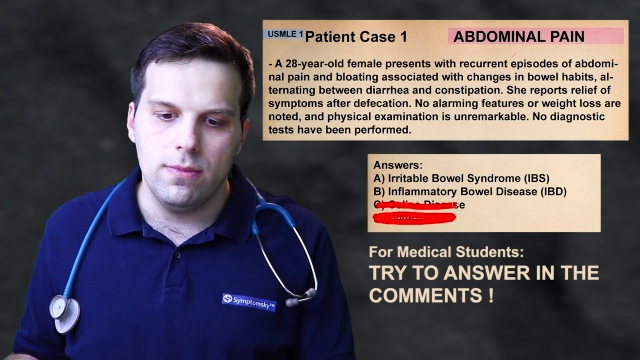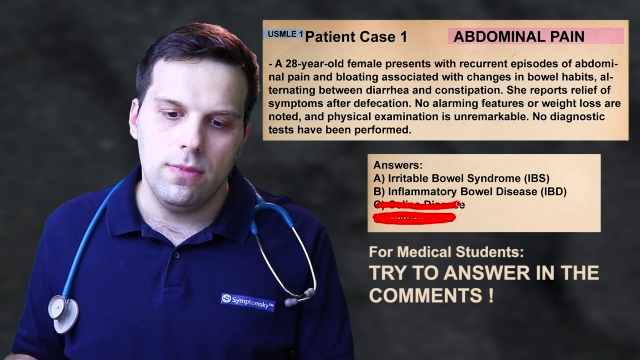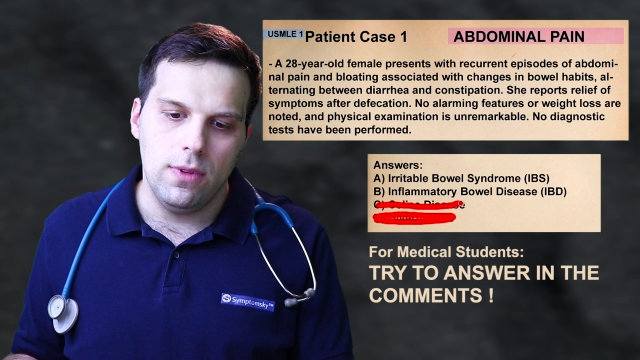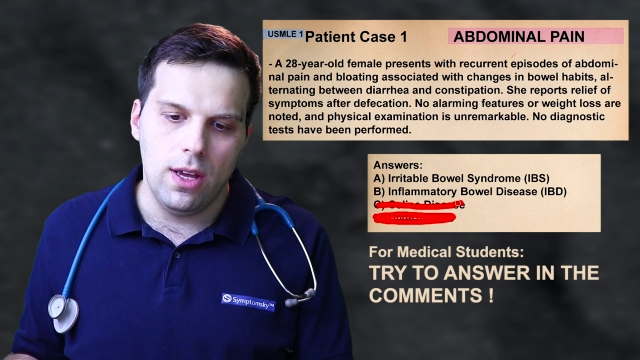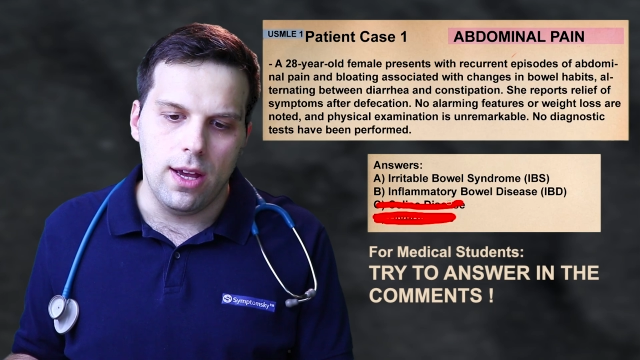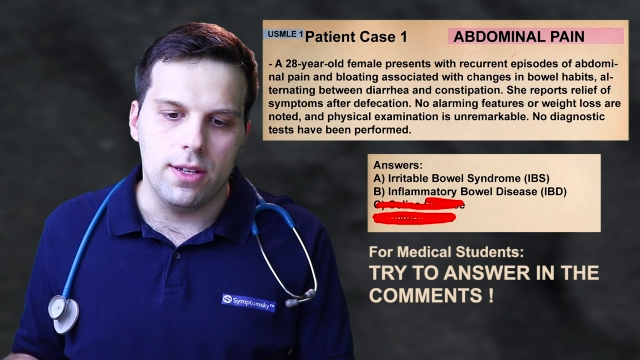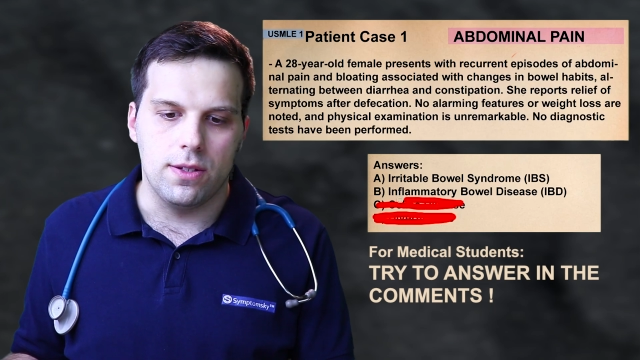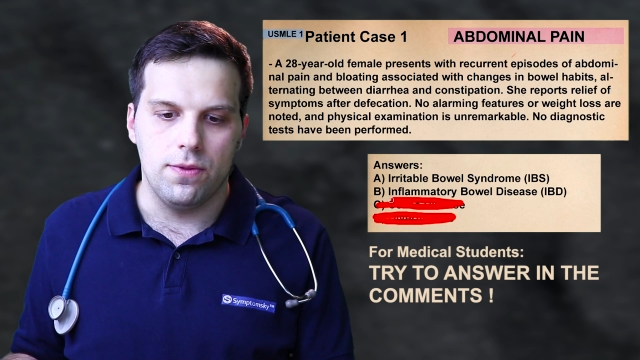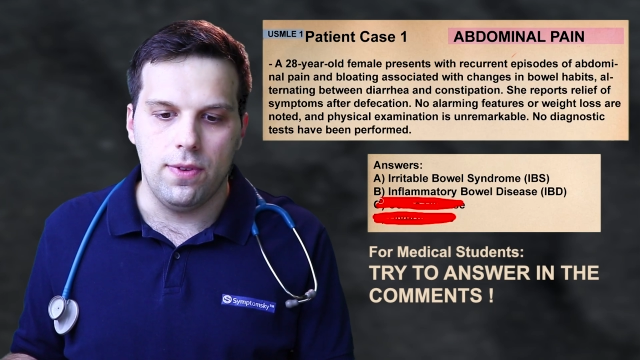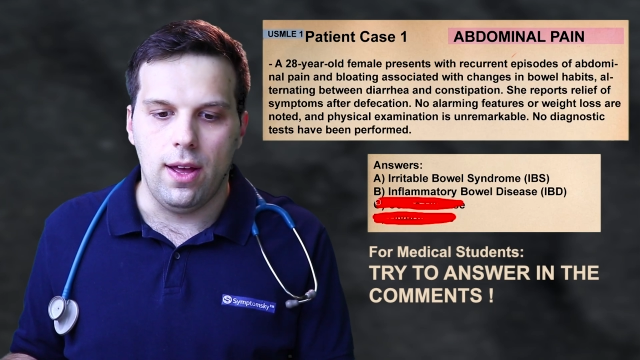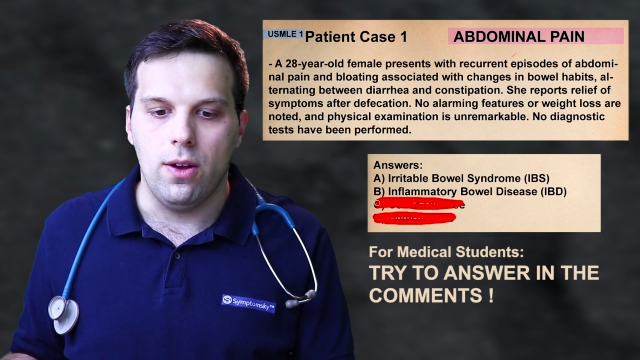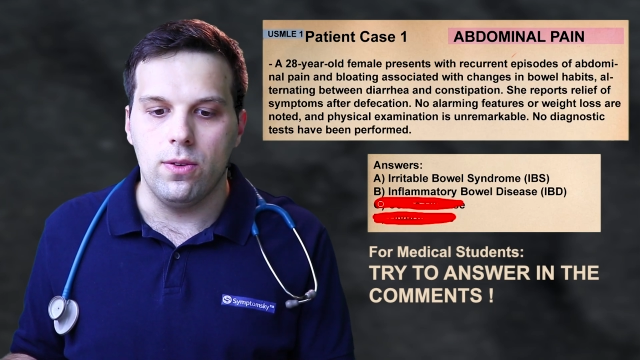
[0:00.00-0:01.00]
yes,
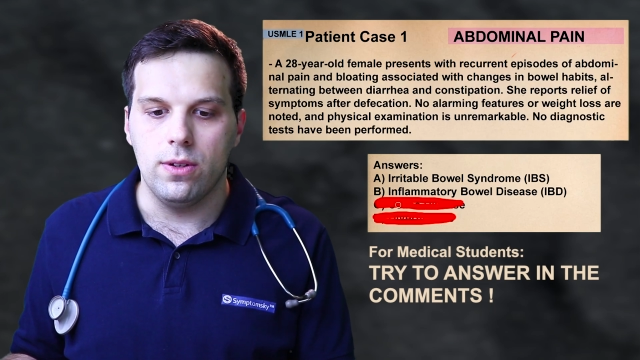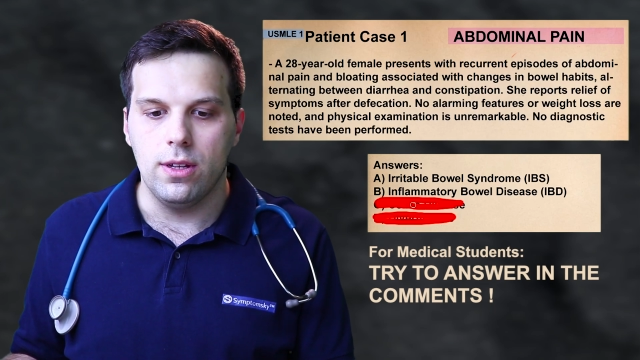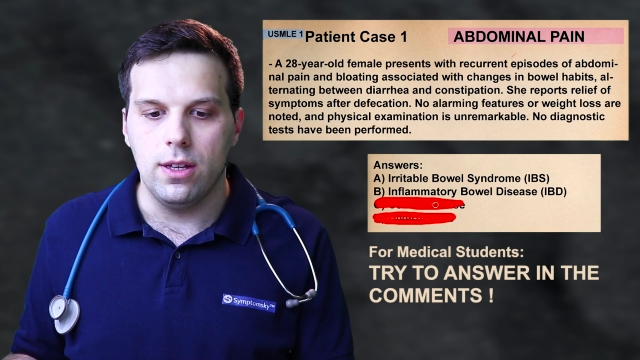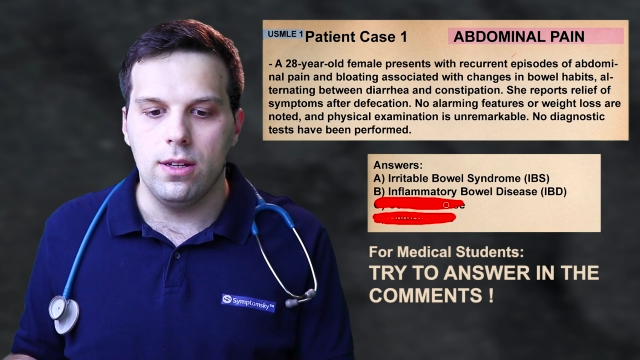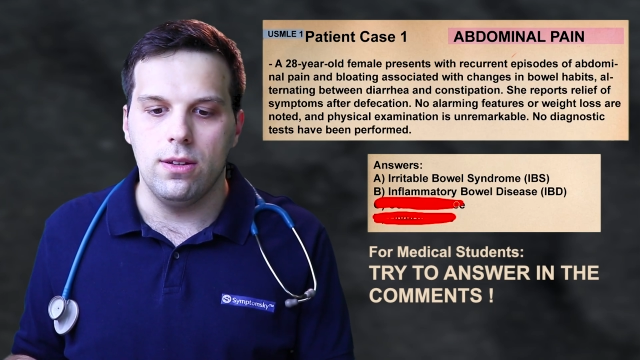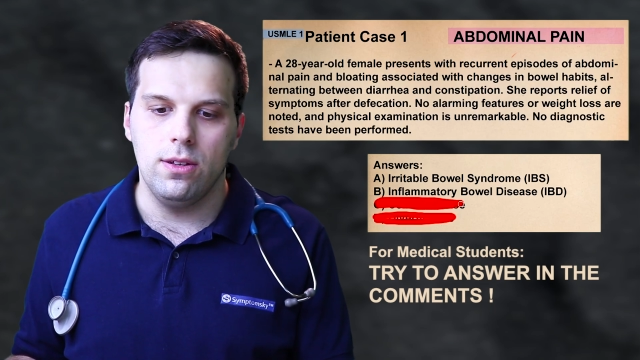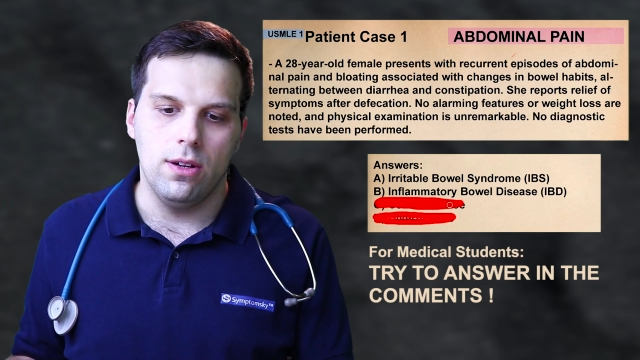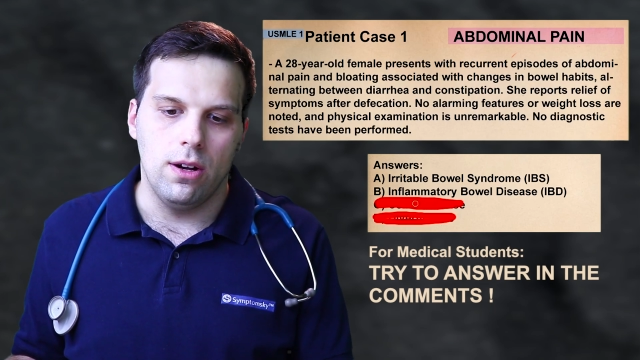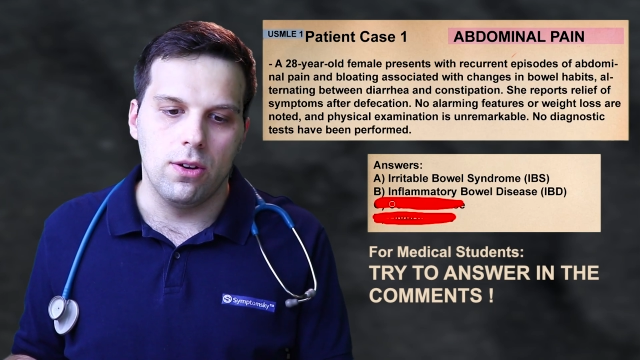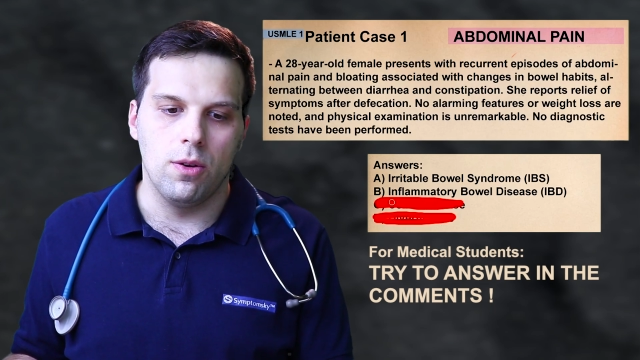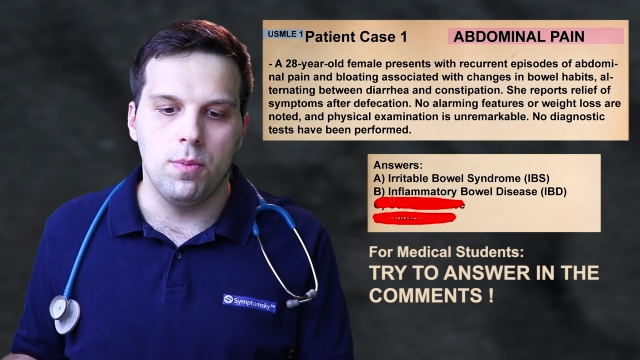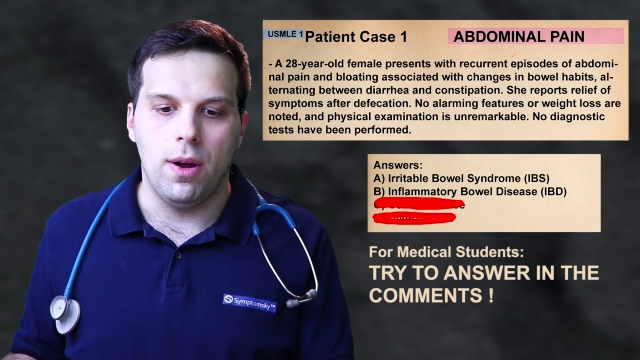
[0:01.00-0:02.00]
found in
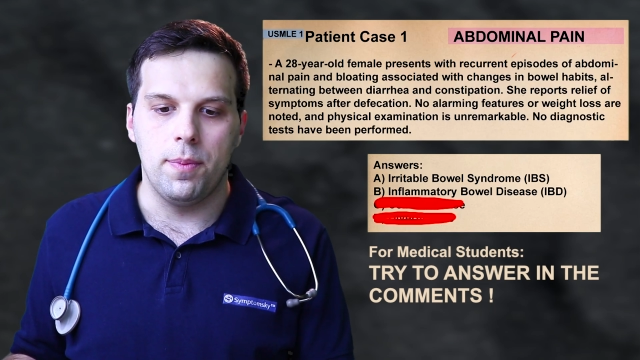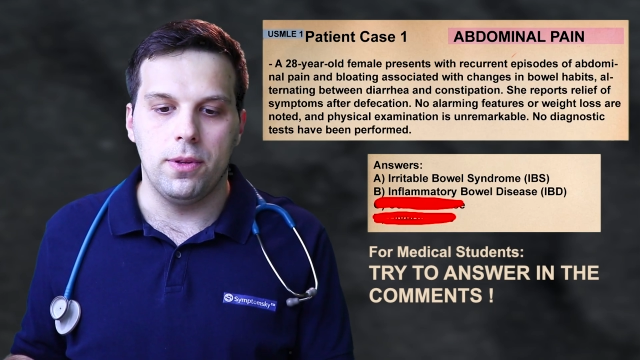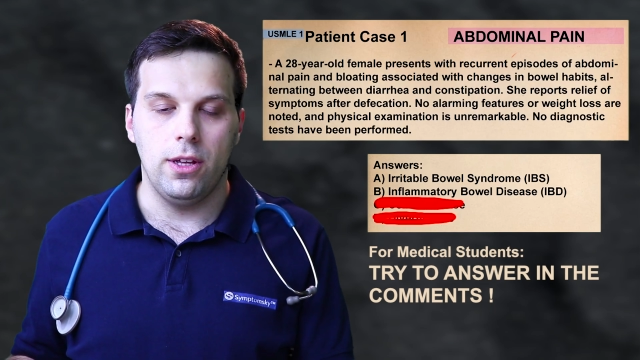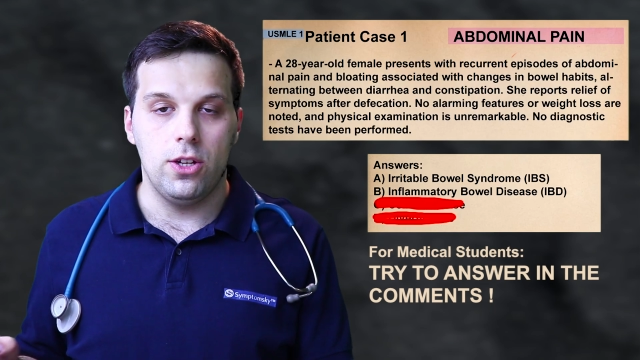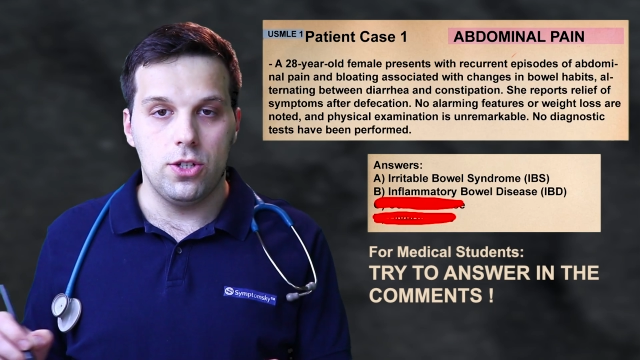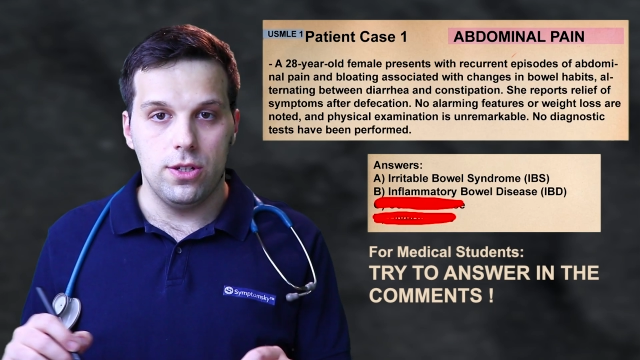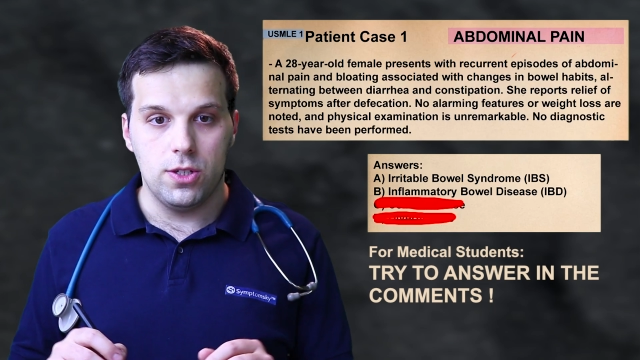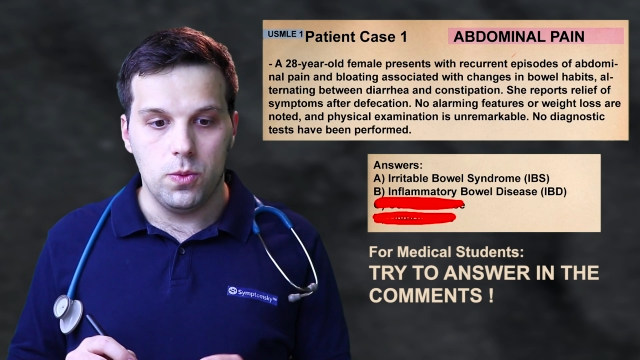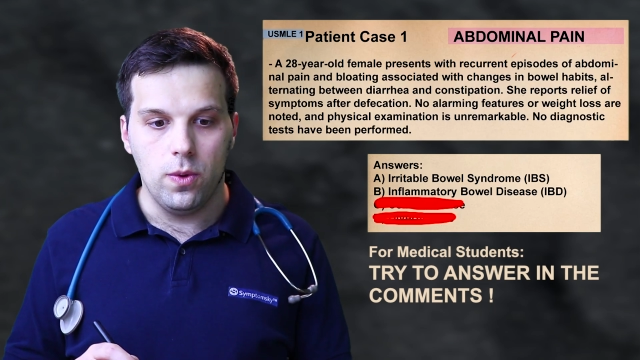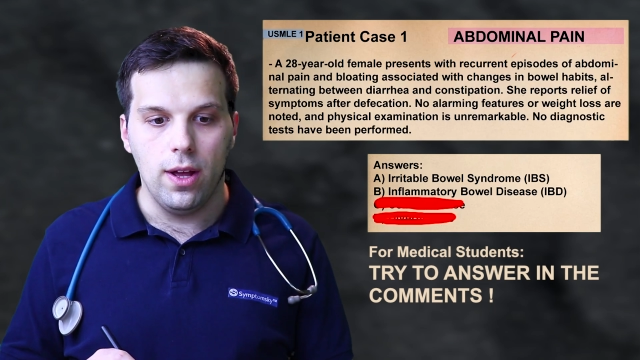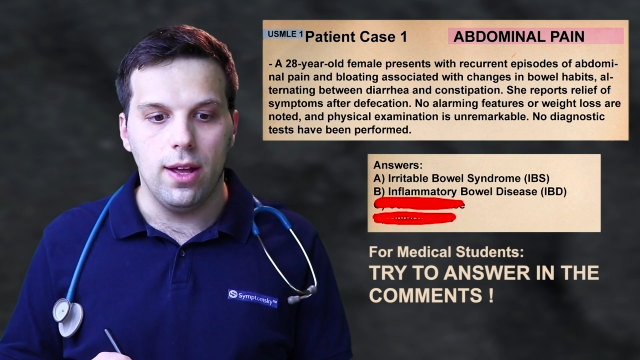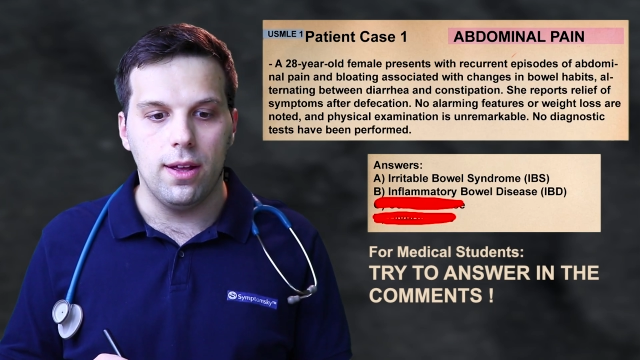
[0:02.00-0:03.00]
younger population as
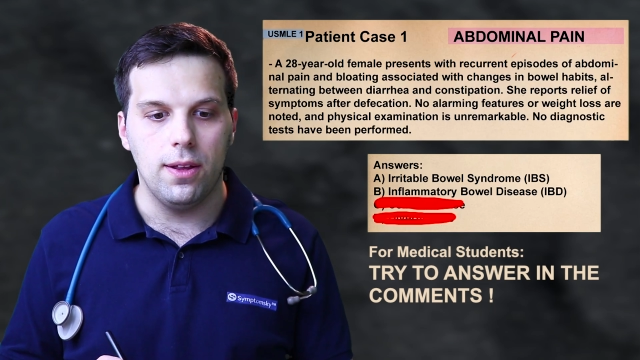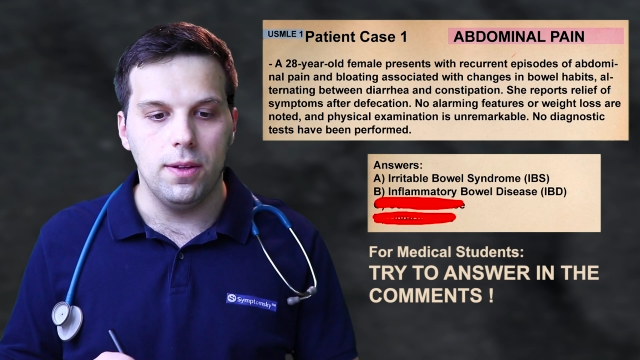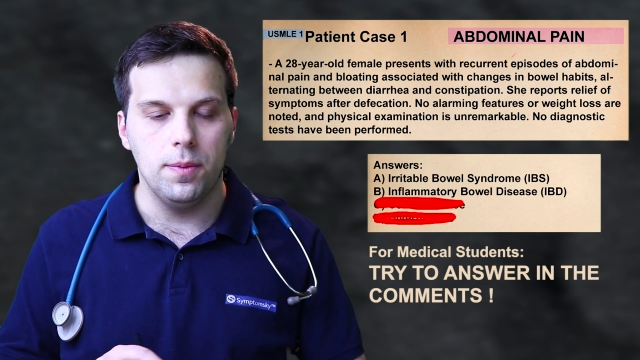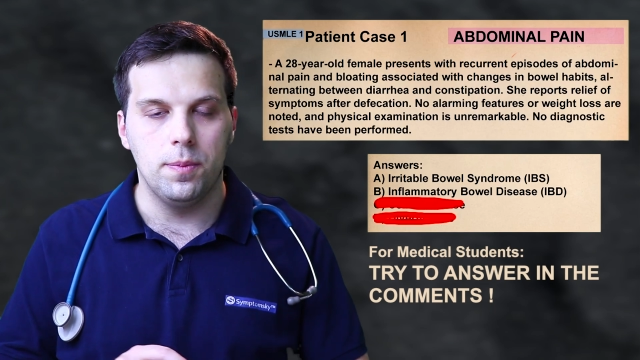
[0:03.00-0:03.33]
well,